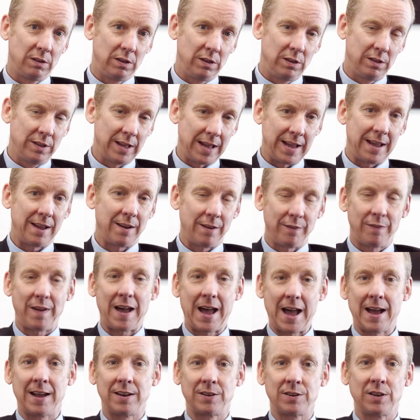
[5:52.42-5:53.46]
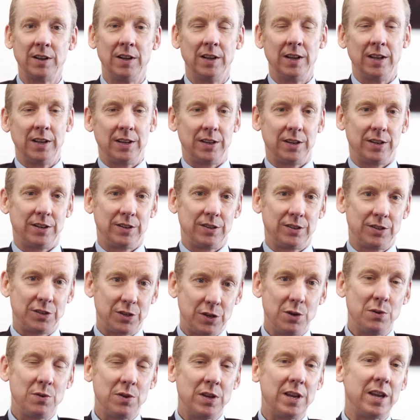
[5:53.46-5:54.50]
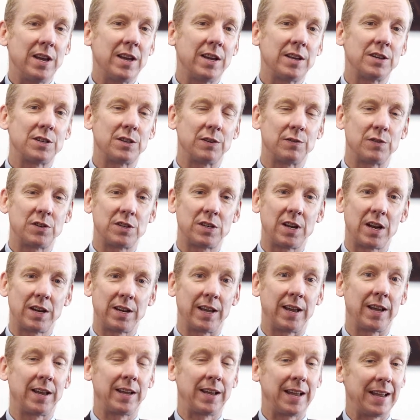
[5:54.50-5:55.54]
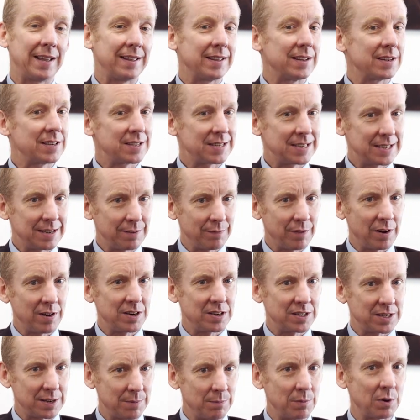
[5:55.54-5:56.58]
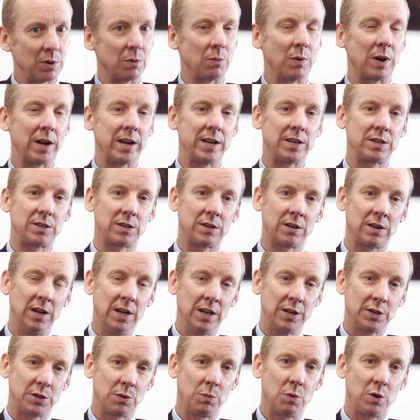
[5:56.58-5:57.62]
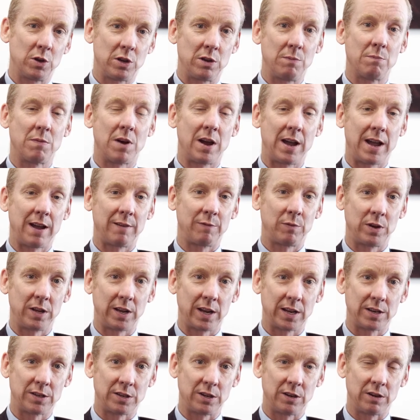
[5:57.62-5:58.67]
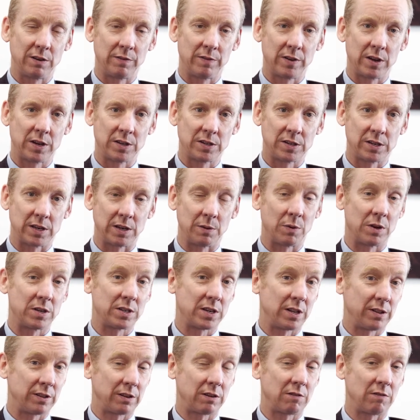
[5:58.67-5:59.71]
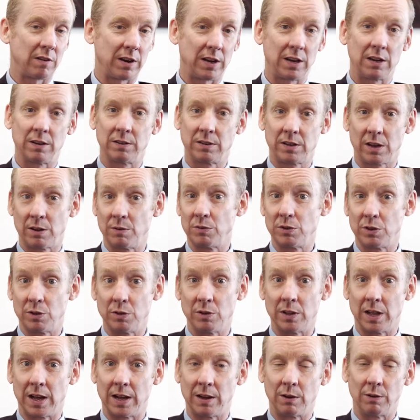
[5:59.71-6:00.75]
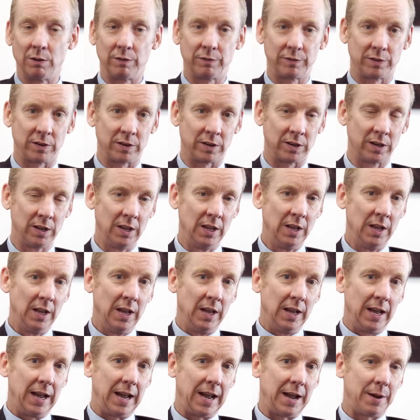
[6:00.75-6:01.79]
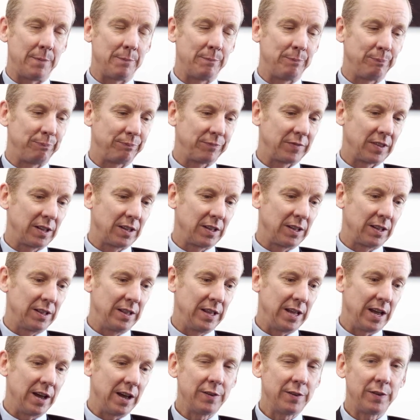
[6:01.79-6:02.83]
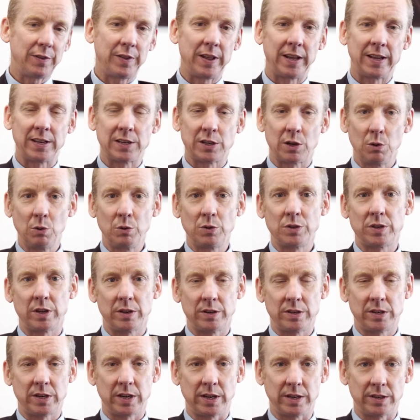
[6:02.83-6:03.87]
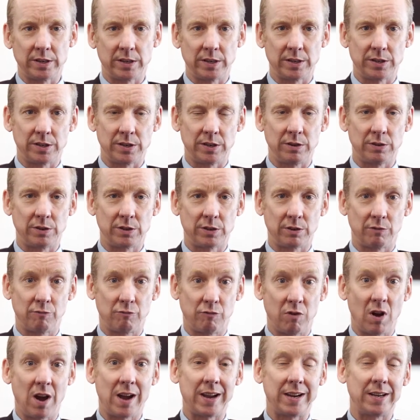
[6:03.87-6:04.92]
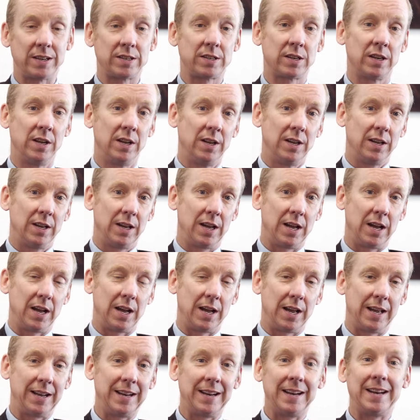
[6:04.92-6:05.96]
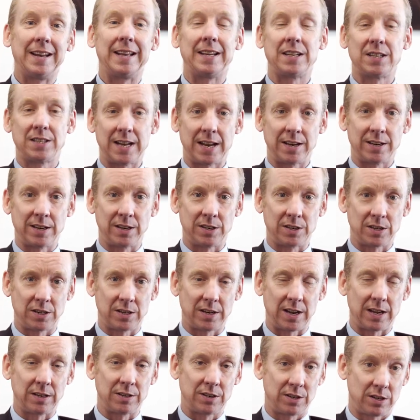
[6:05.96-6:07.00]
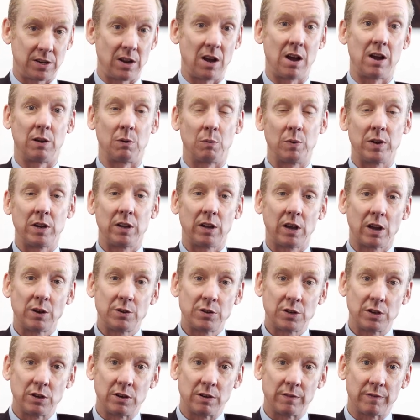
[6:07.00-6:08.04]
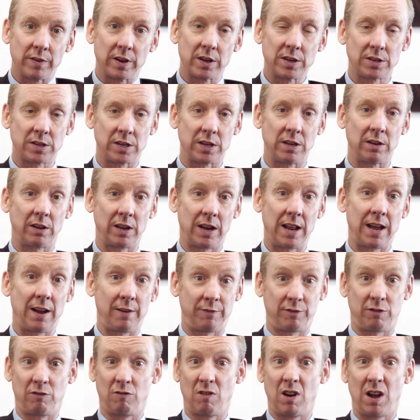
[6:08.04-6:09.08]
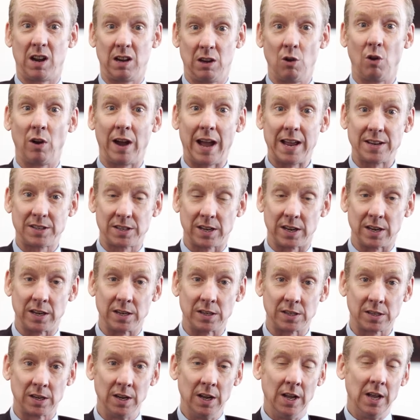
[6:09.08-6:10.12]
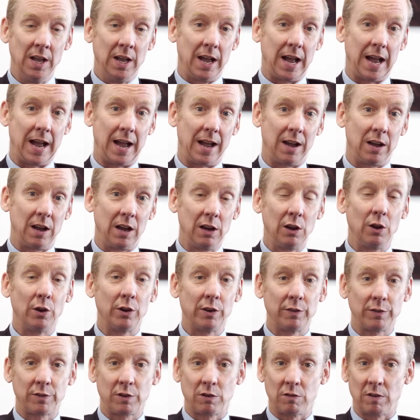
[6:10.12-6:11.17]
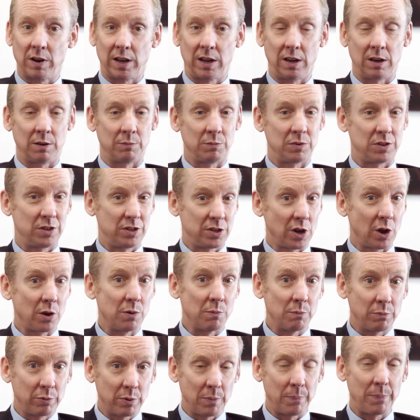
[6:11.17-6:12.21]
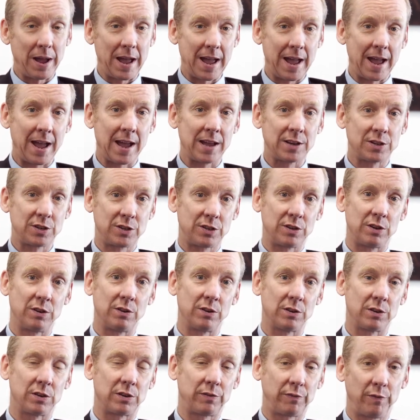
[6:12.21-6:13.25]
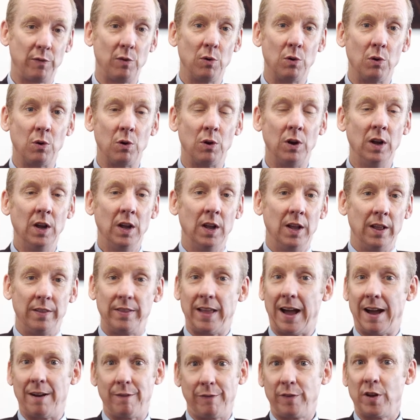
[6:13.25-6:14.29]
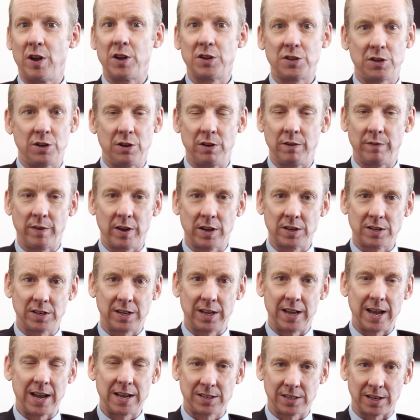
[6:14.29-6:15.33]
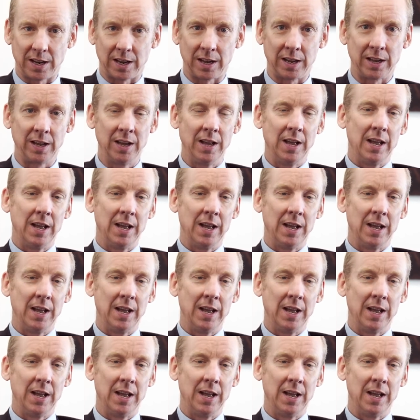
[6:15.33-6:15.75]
they have had 2 years of studying in a very similar way to what you might have when you get to university, whereas other curricula don't do that often. The thing is it also teaches you to write in an extended style. When you go to university, you're going to have to write long essays. A lot of curriculums don't prepare students for that first university essay.